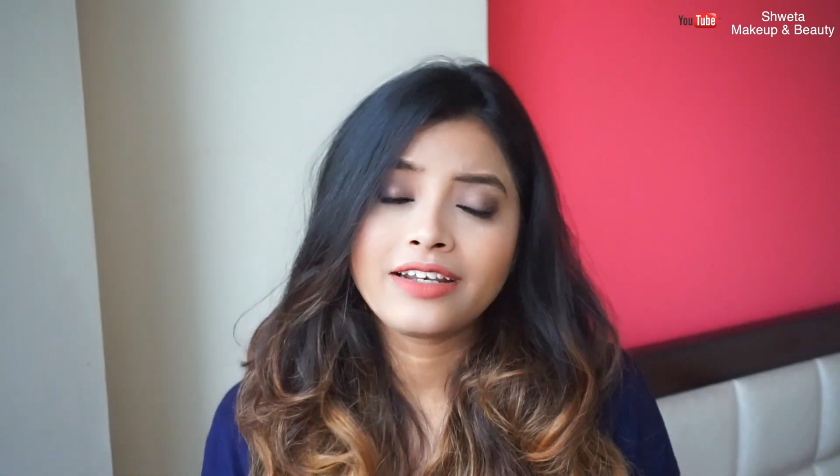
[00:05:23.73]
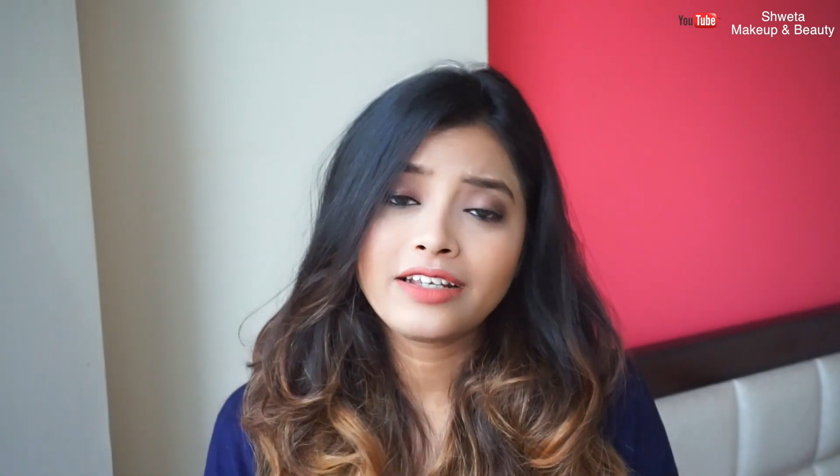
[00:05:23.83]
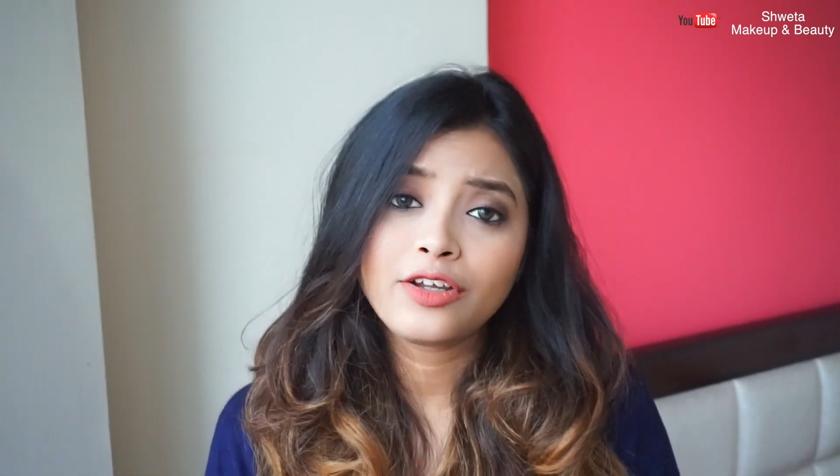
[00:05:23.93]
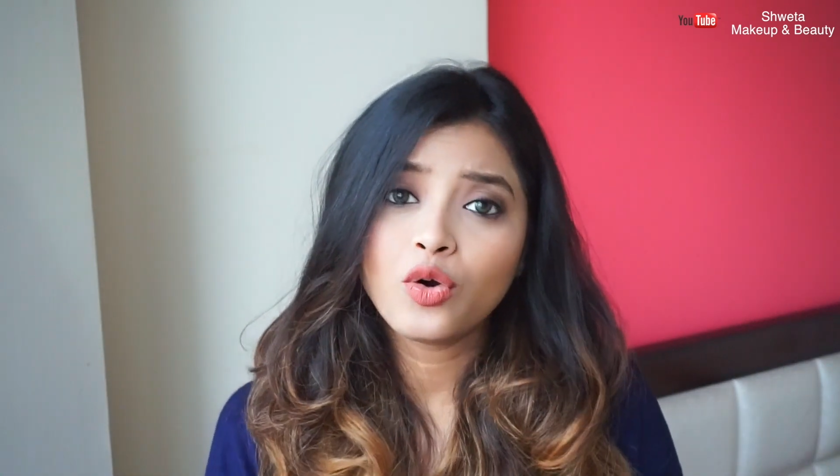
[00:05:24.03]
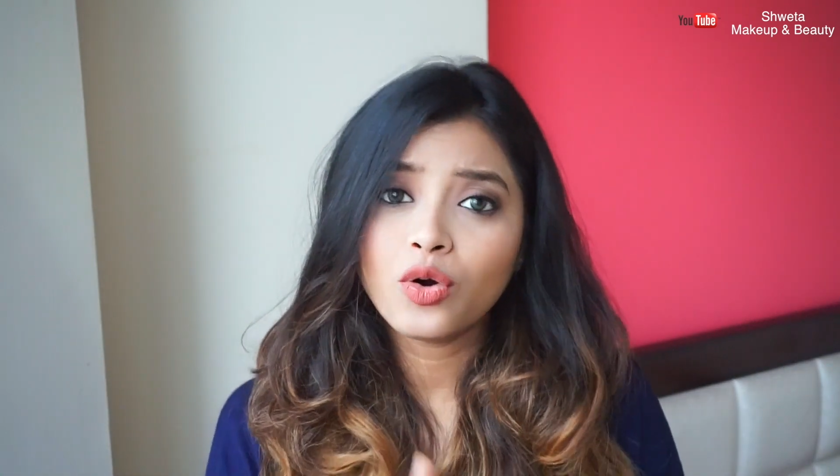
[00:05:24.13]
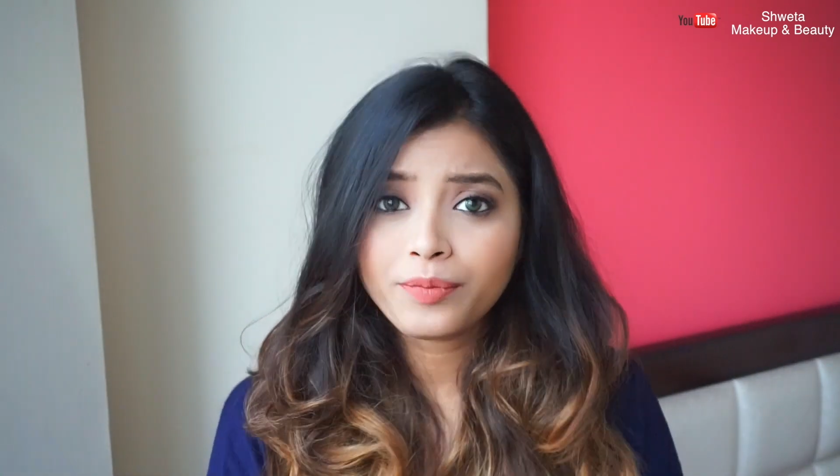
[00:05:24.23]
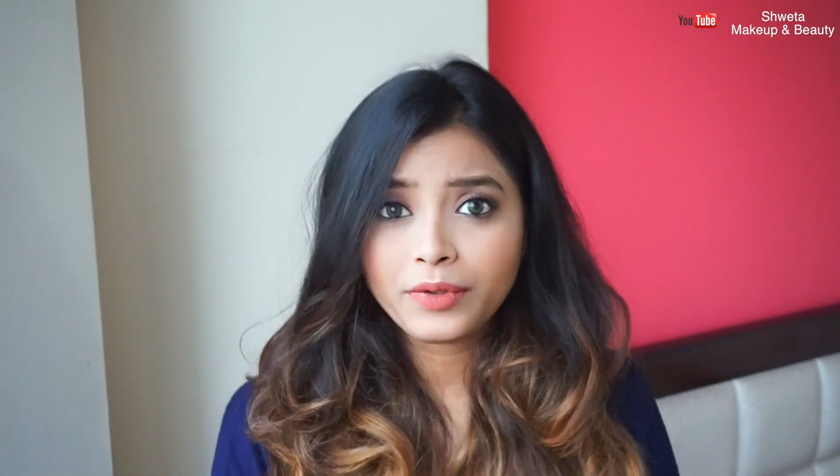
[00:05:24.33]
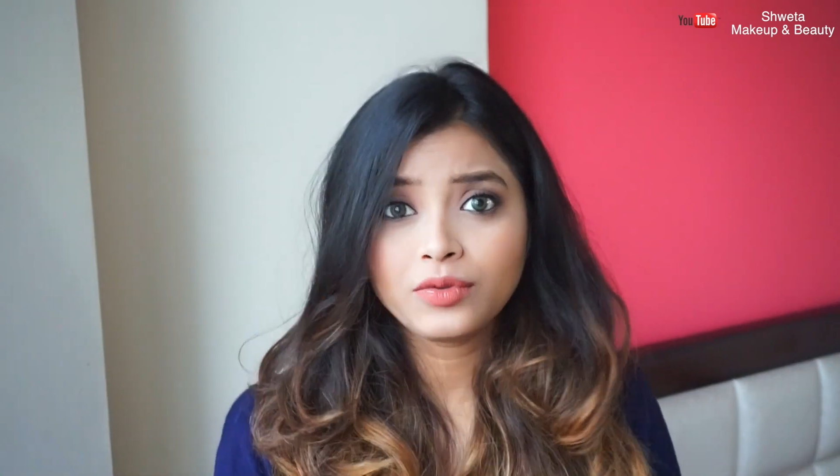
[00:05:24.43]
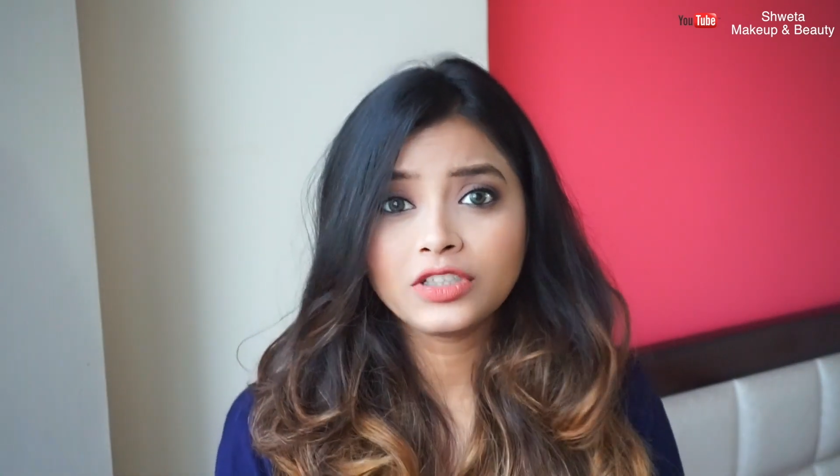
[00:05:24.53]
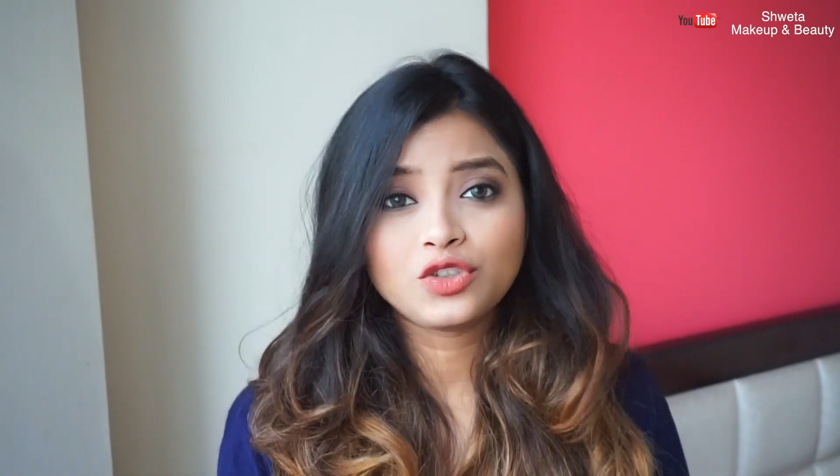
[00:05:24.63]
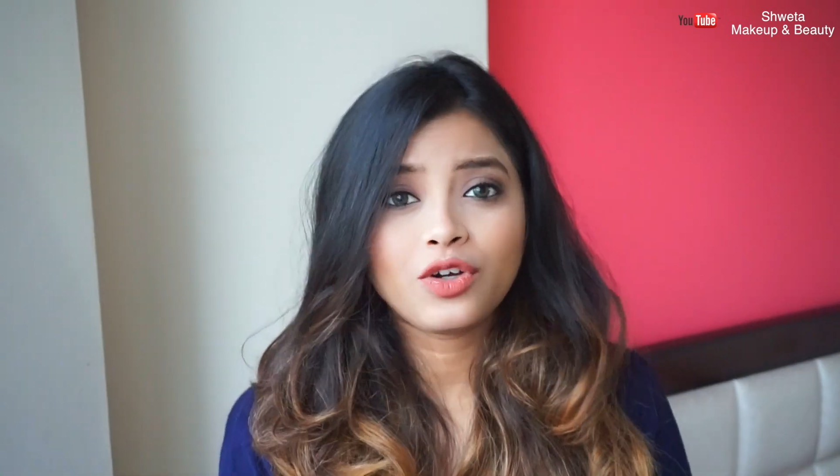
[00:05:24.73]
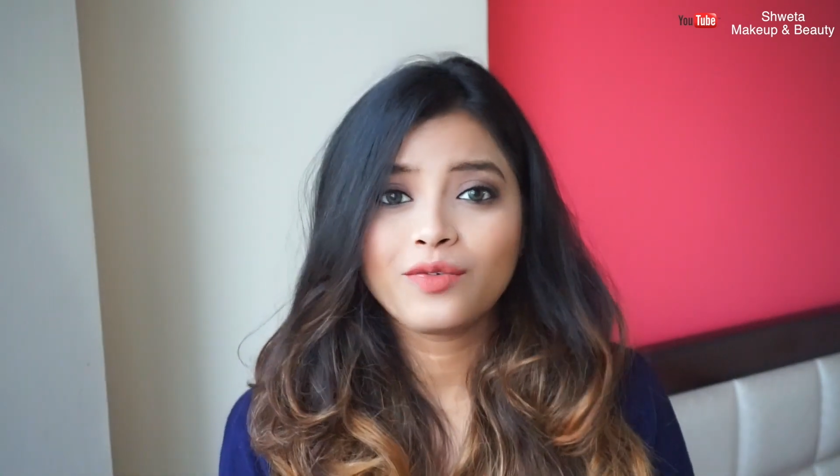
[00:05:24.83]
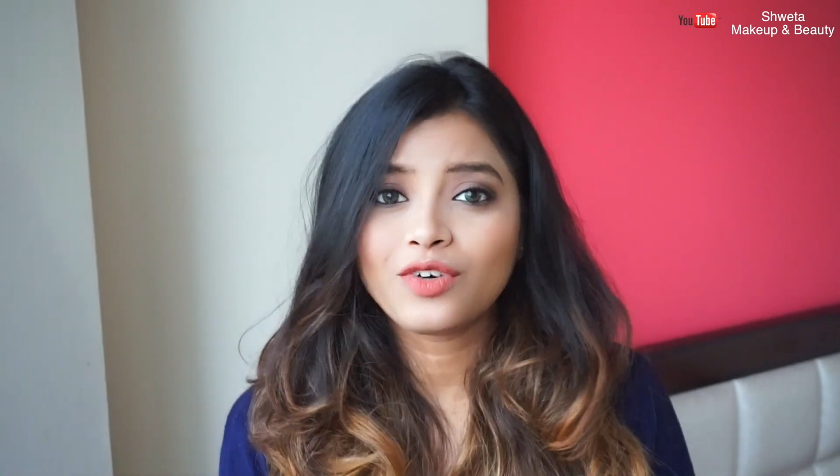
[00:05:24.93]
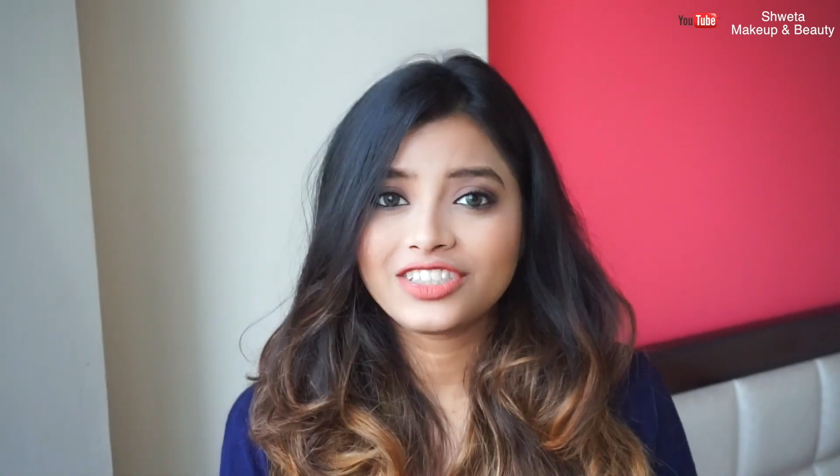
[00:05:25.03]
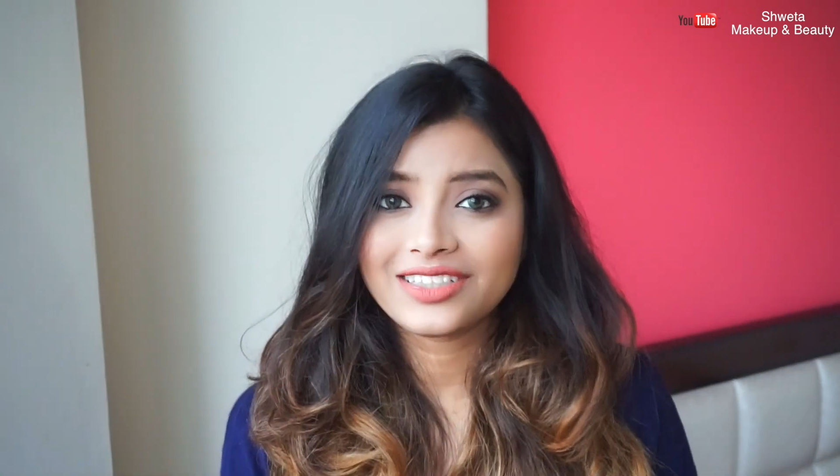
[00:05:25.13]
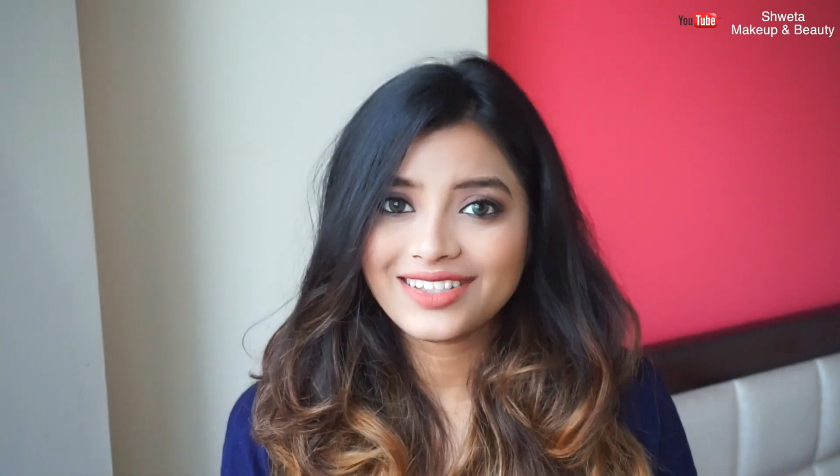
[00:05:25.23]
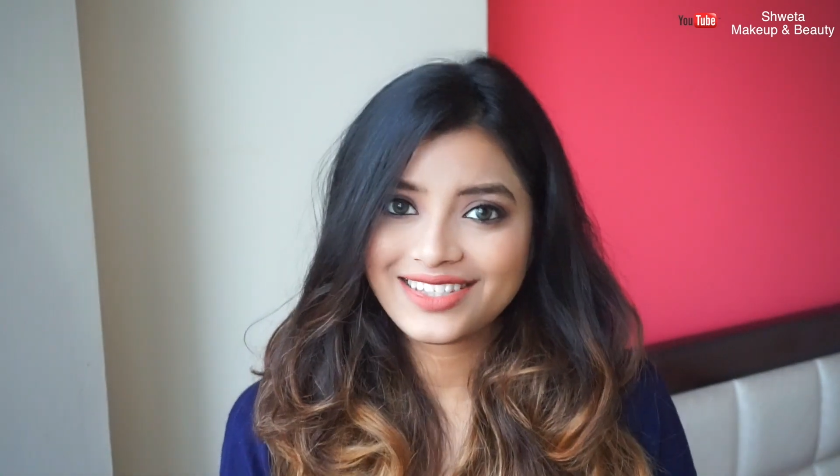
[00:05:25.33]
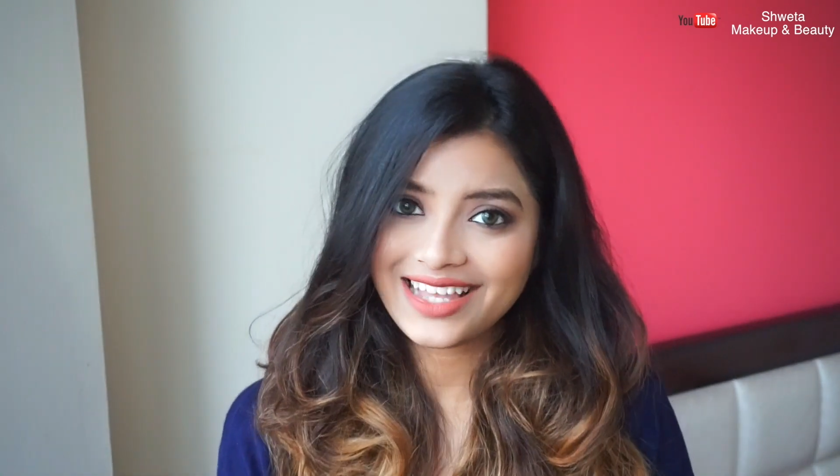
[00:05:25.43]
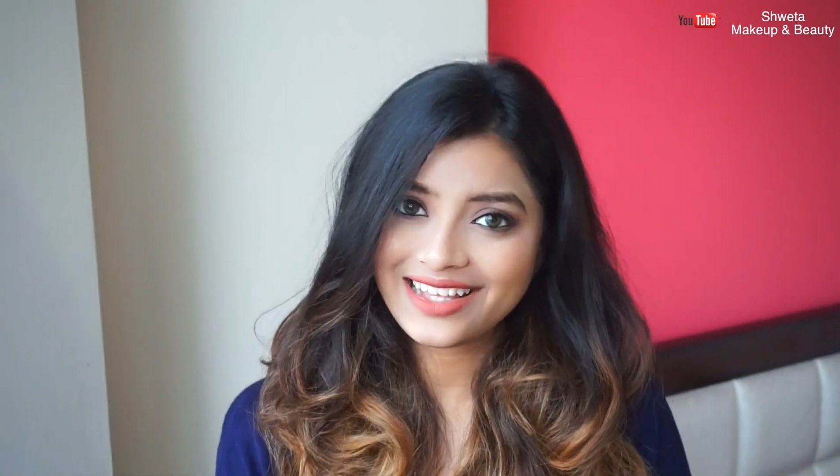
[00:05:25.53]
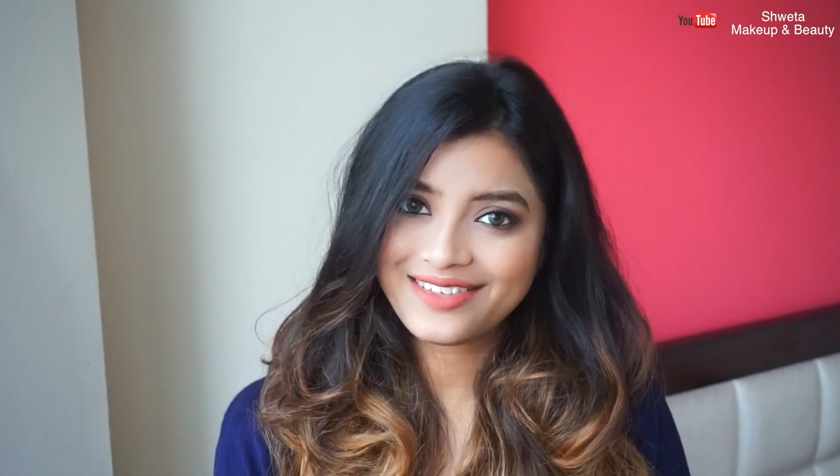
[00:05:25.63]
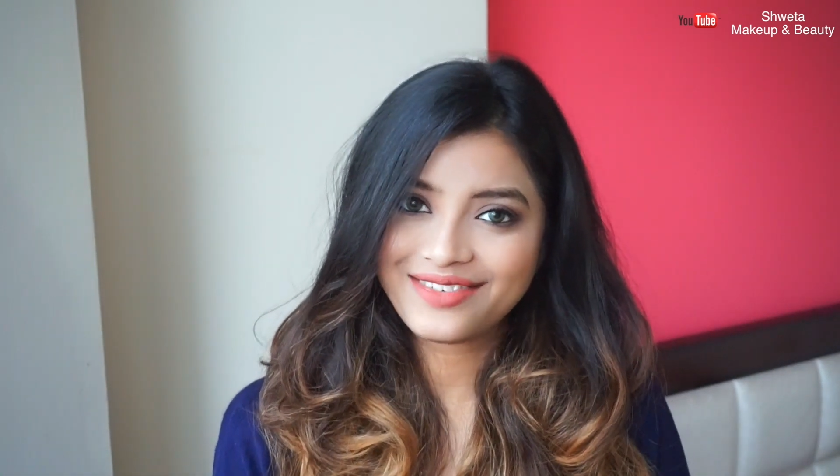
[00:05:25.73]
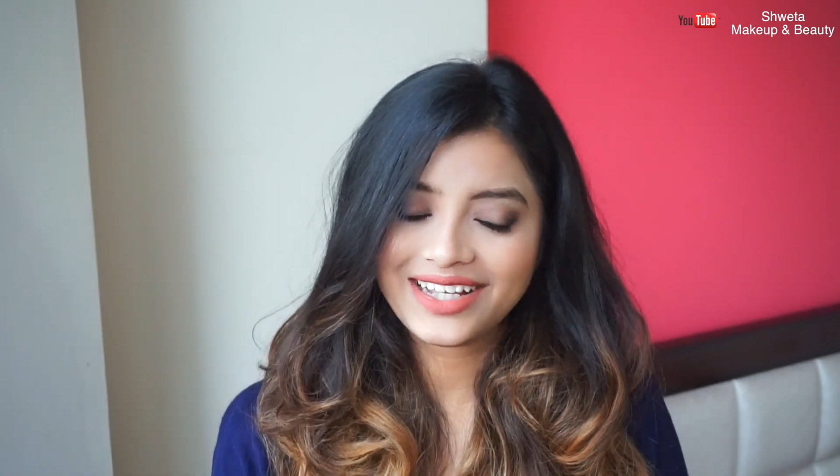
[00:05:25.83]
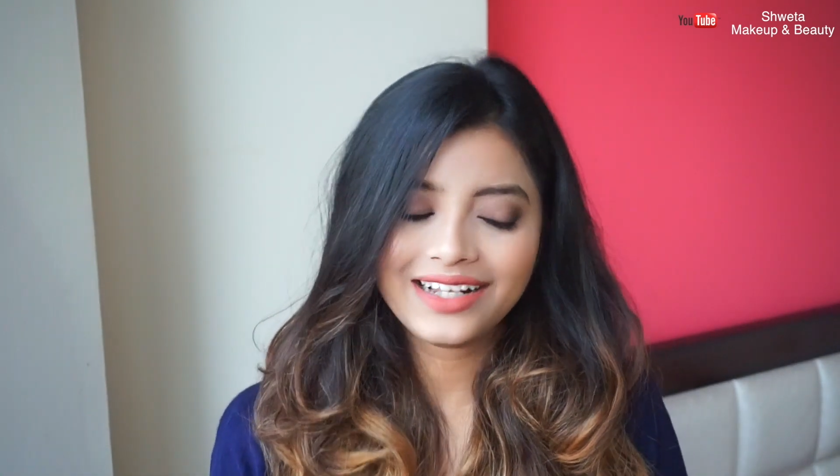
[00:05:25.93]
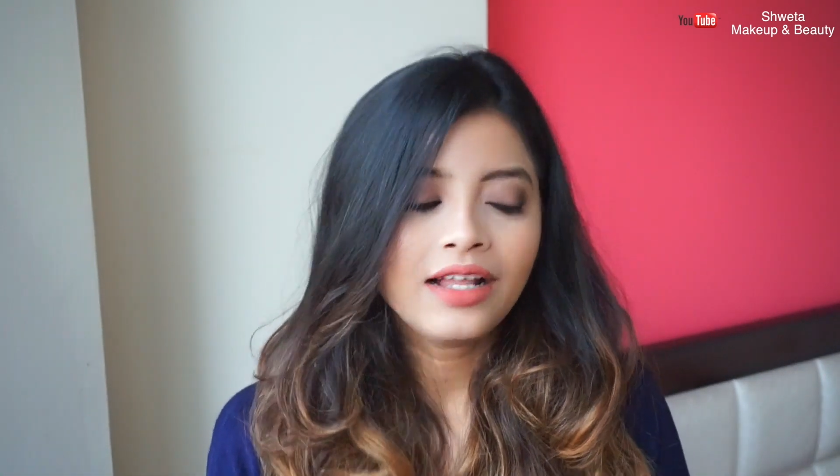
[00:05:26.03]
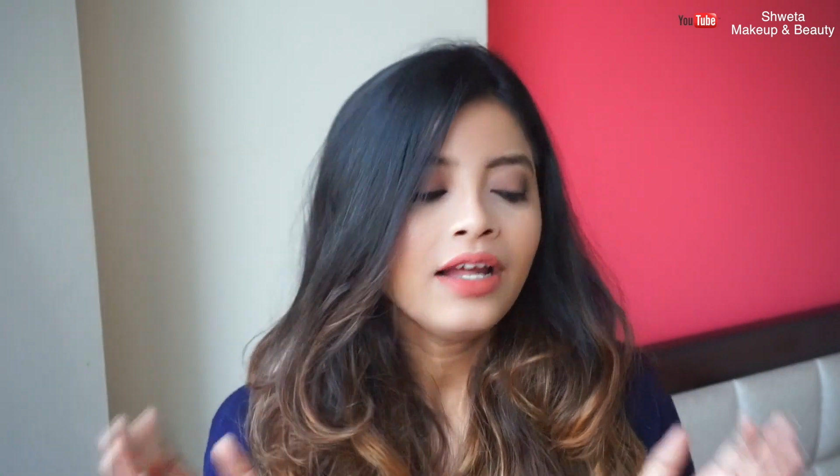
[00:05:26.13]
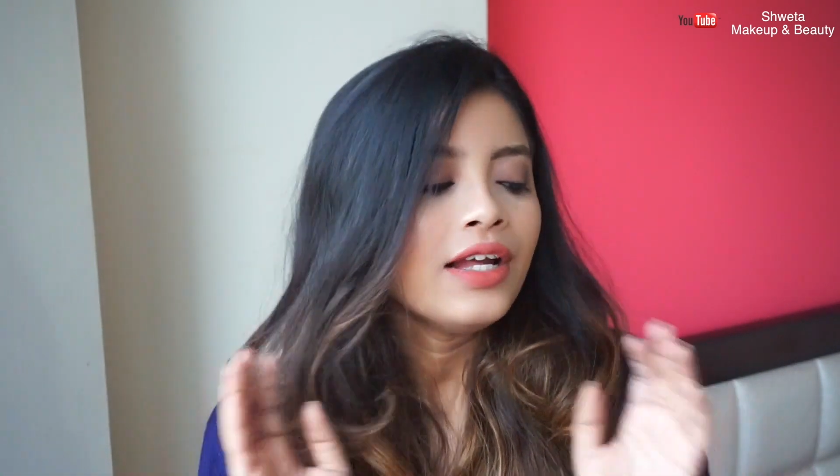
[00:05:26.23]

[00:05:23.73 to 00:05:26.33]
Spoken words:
really hope you enjoyed watching this as well.